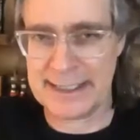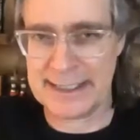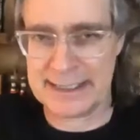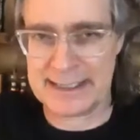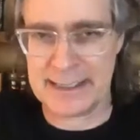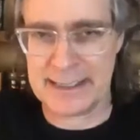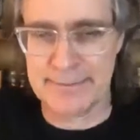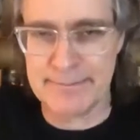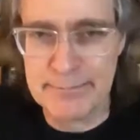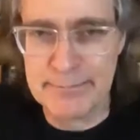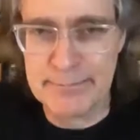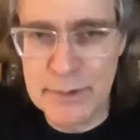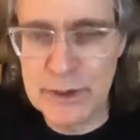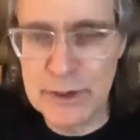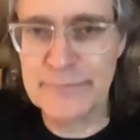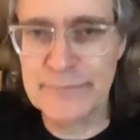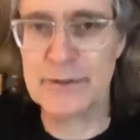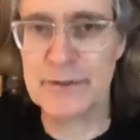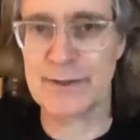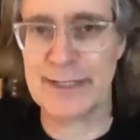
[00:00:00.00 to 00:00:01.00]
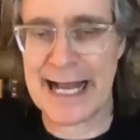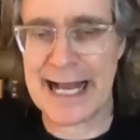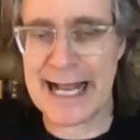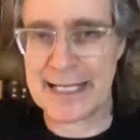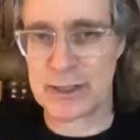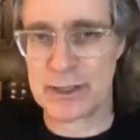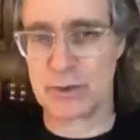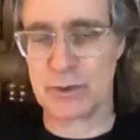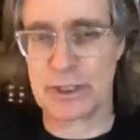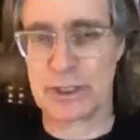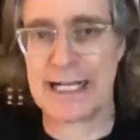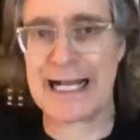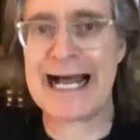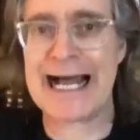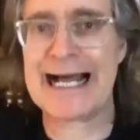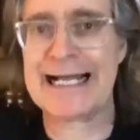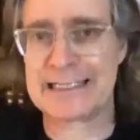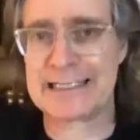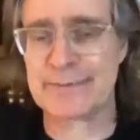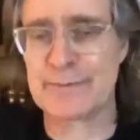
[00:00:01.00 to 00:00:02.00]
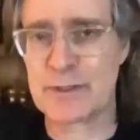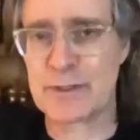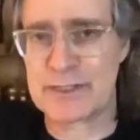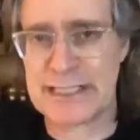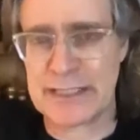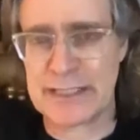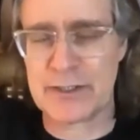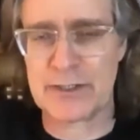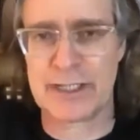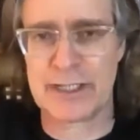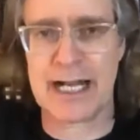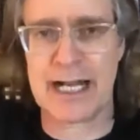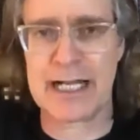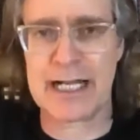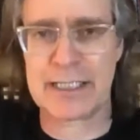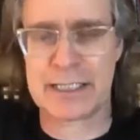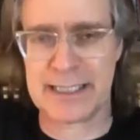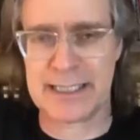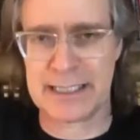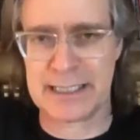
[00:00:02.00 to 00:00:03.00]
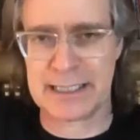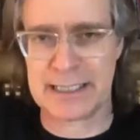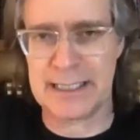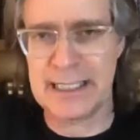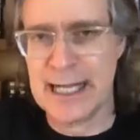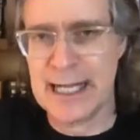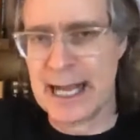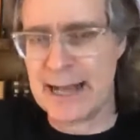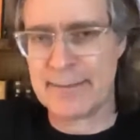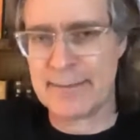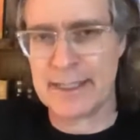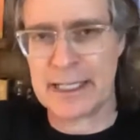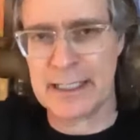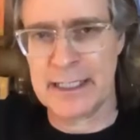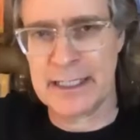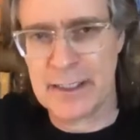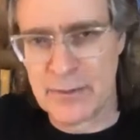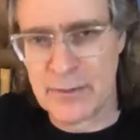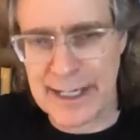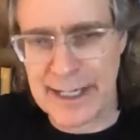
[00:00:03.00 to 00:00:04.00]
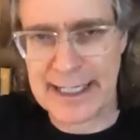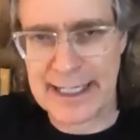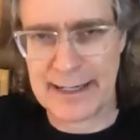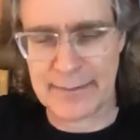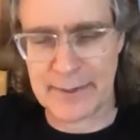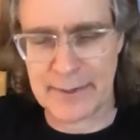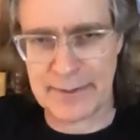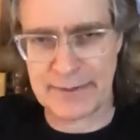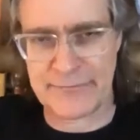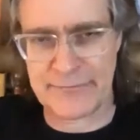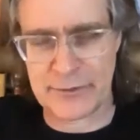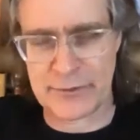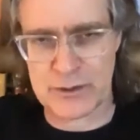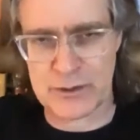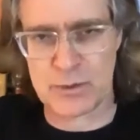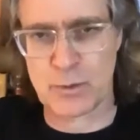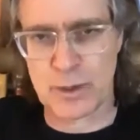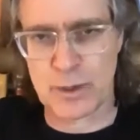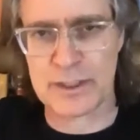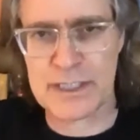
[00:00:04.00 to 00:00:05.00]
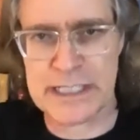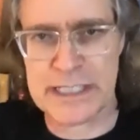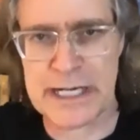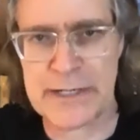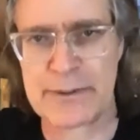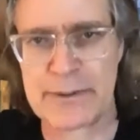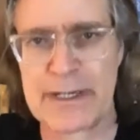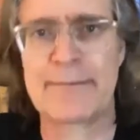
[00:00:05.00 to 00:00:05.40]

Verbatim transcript: It's the move to an actual cosmocentric consciousness. I'm gonna be first world-centric.